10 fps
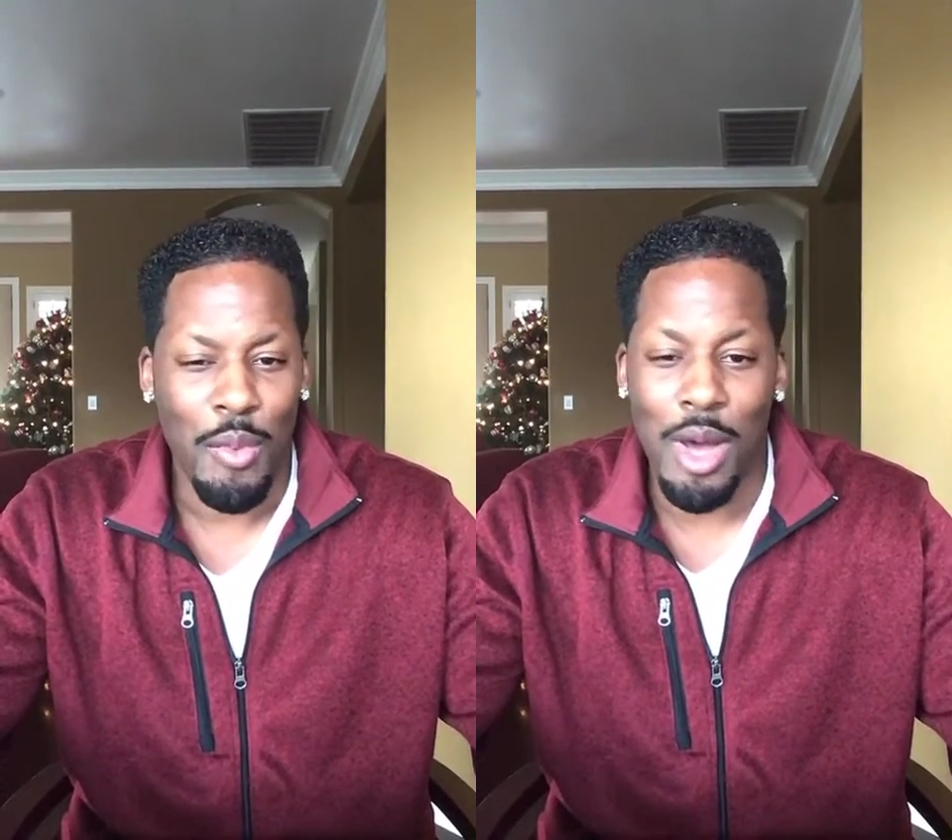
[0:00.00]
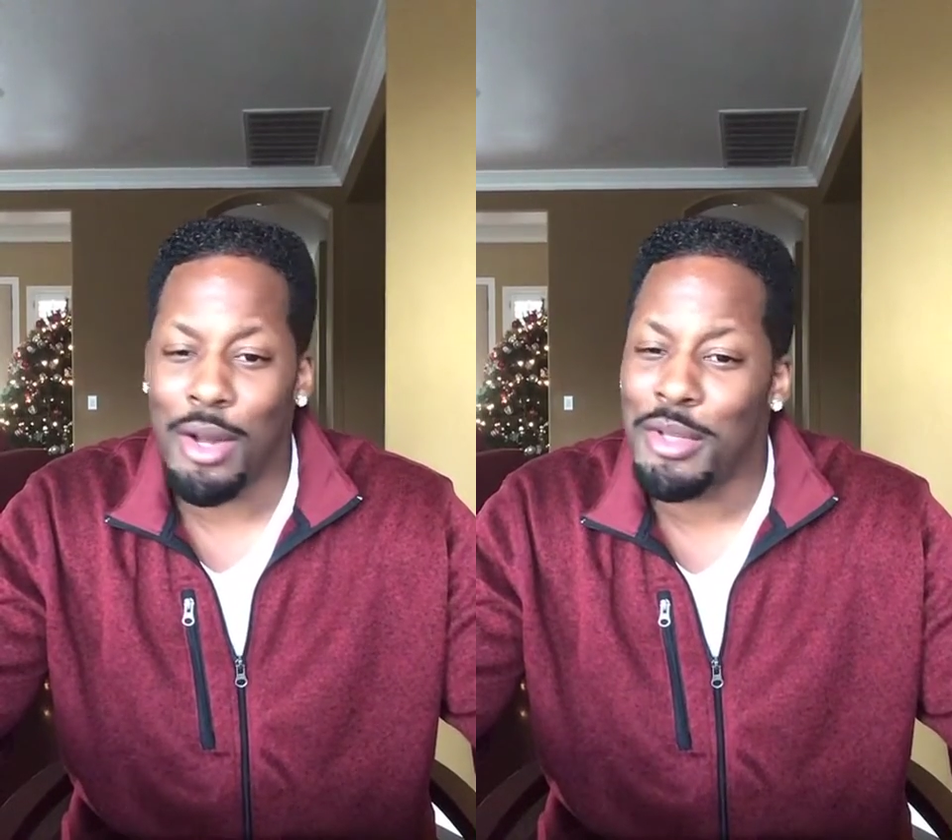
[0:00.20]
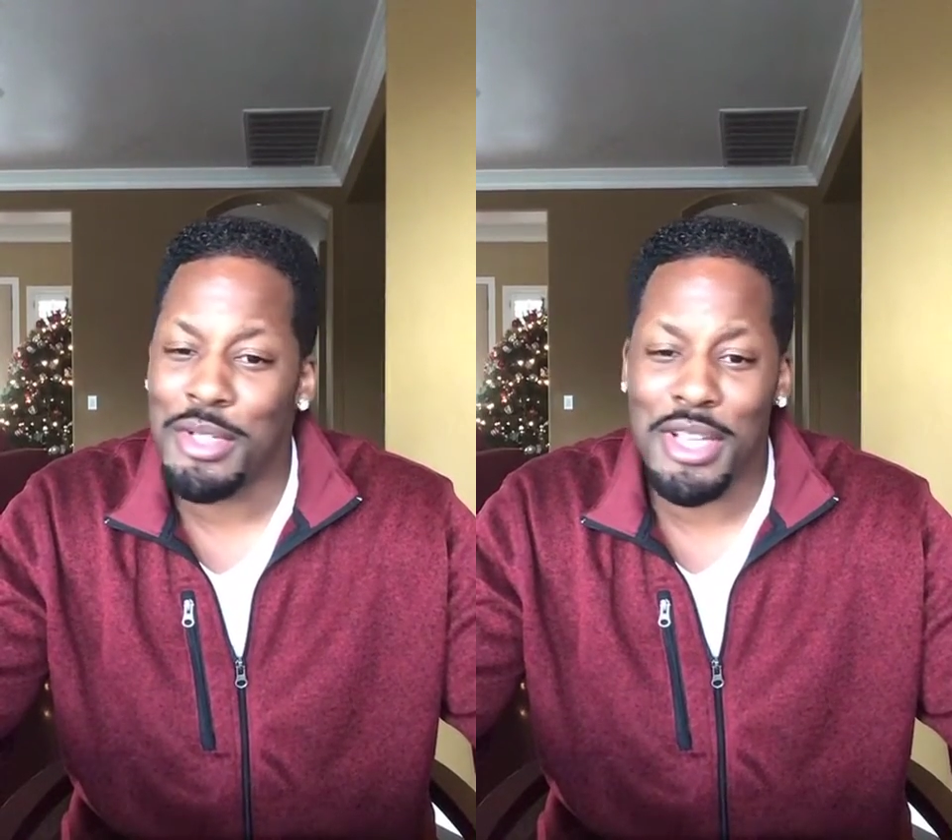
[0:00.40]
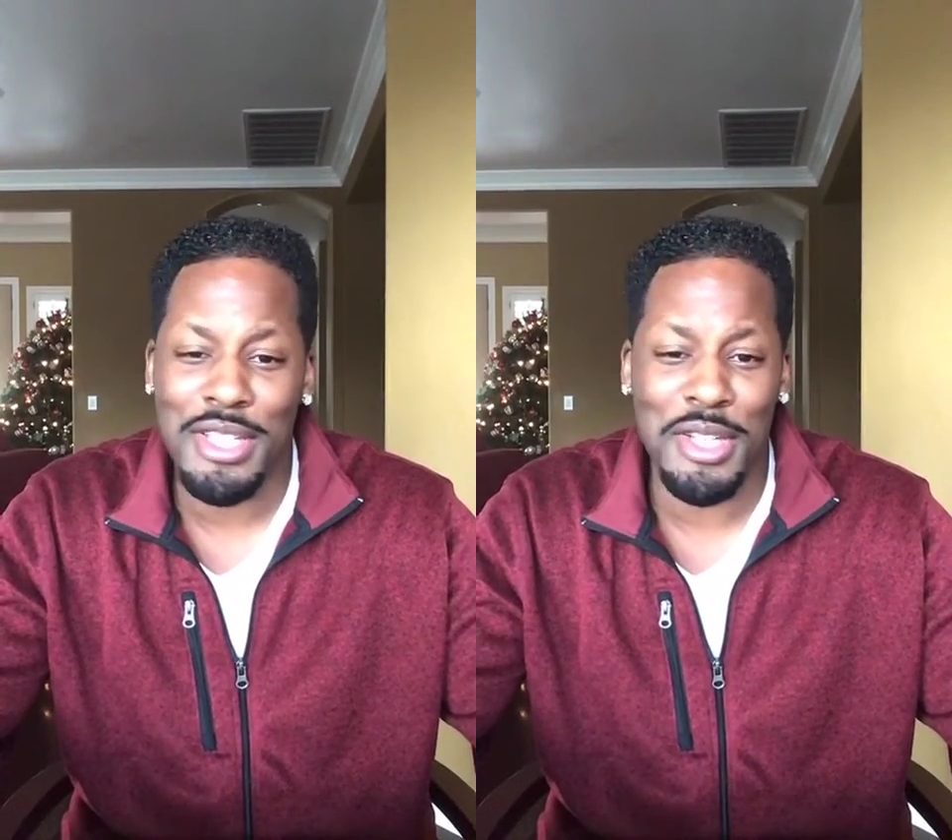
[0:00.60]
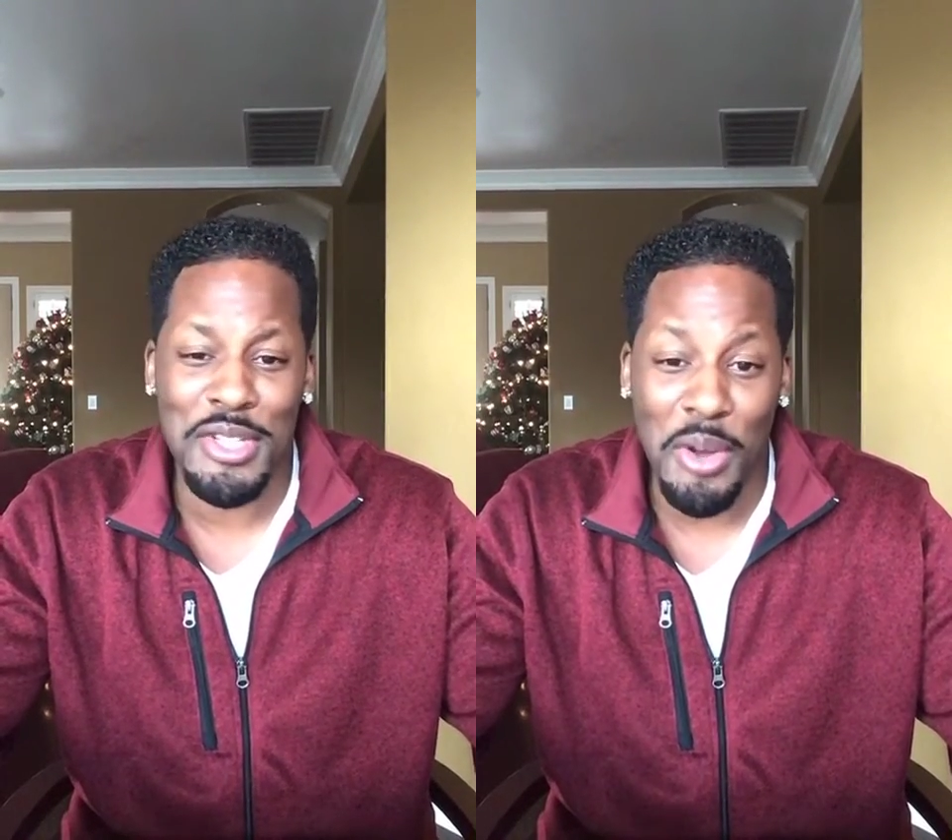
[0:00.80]
why don't you
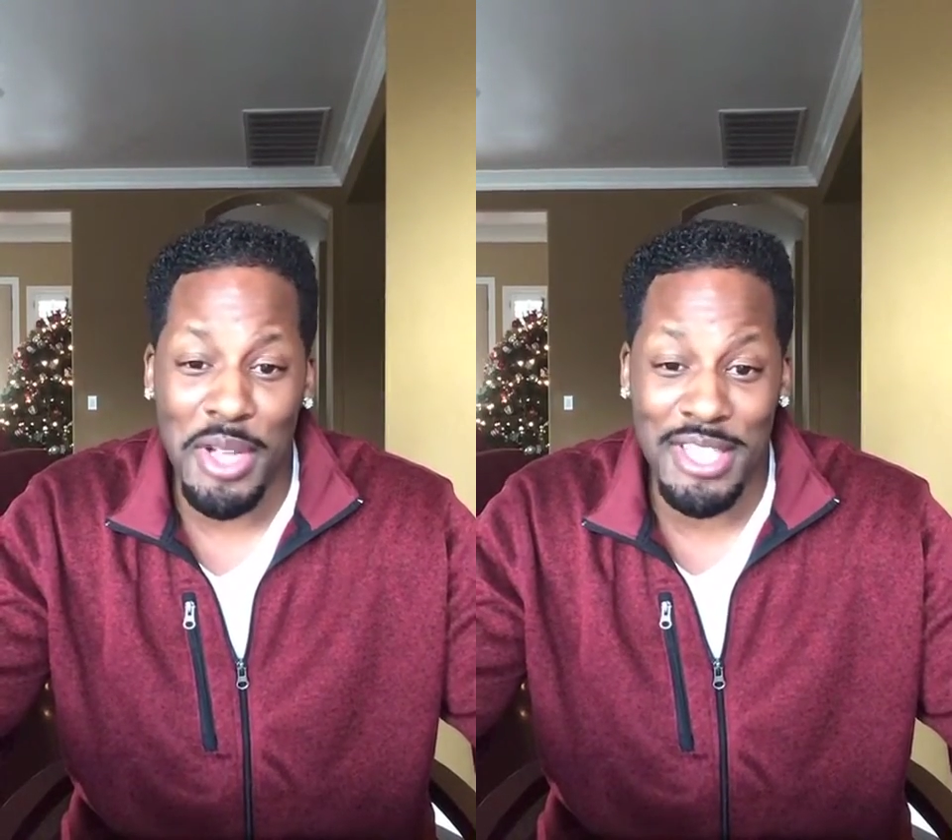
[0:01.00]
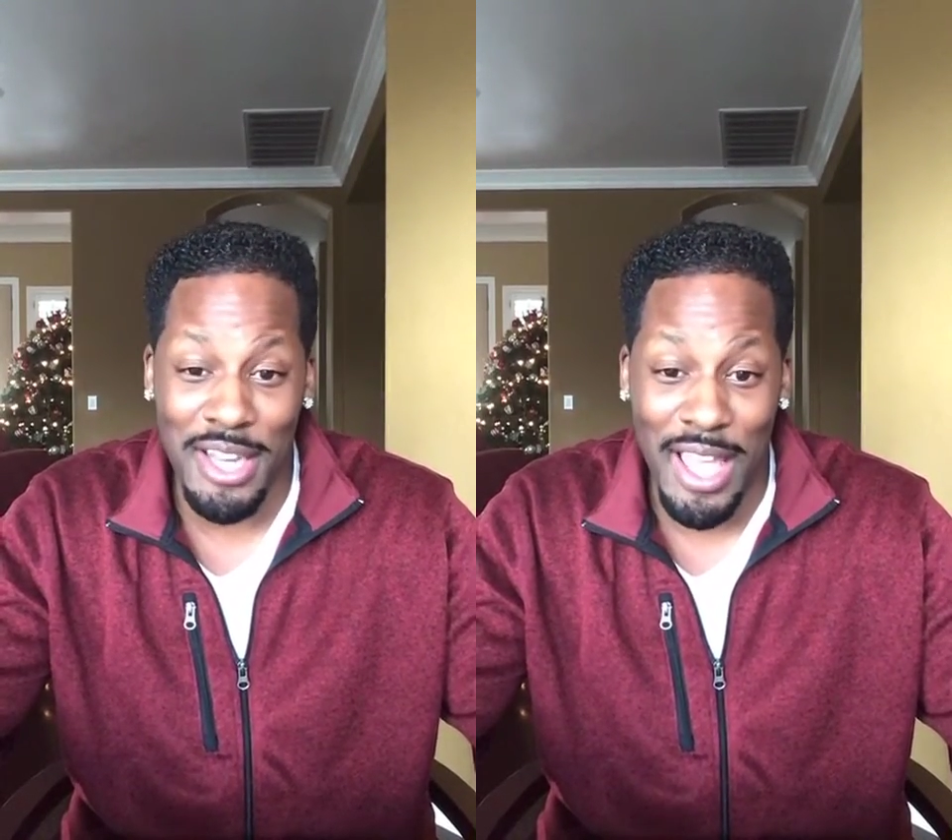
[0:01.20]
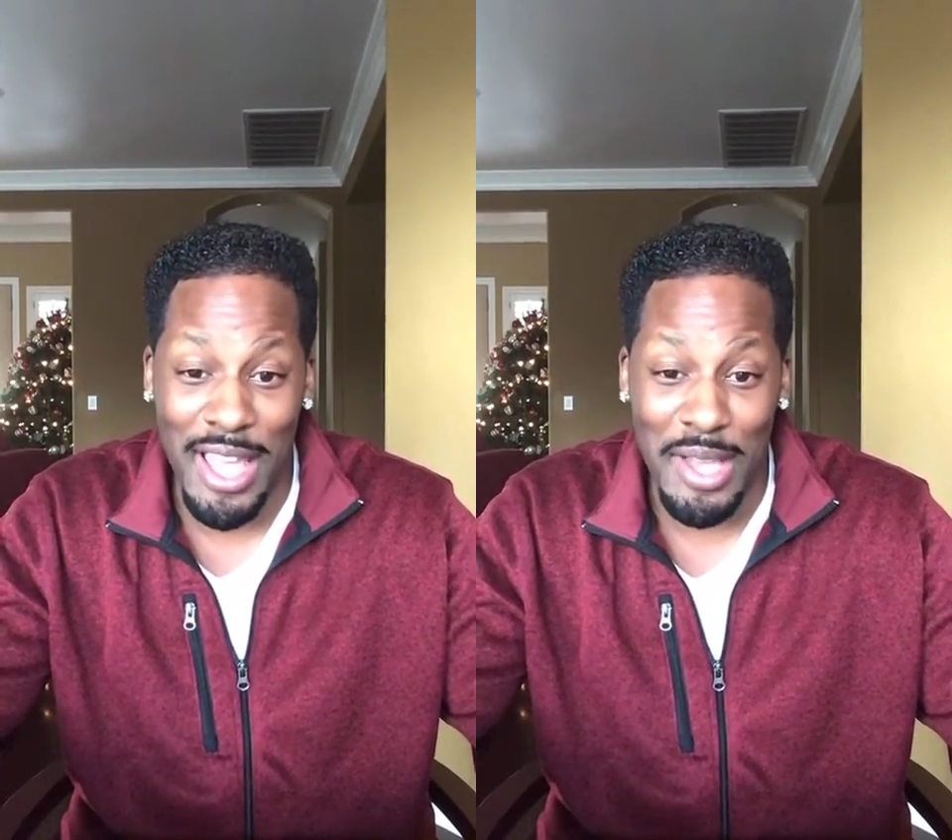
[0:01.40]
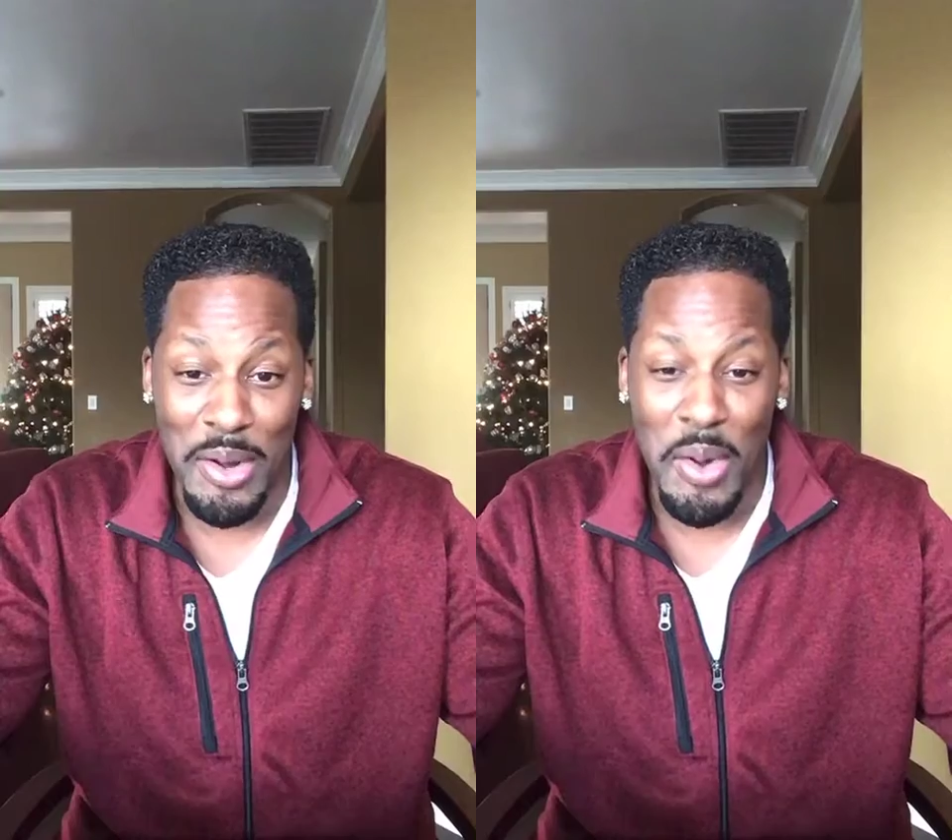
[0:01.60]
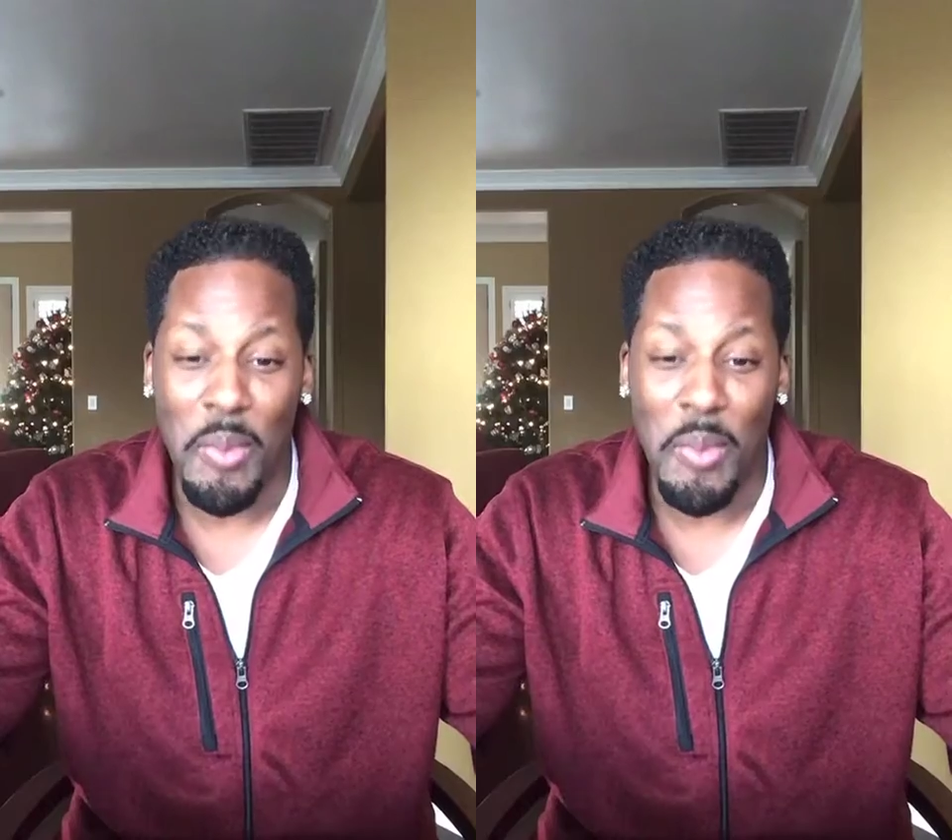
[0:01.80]
just enjoy today?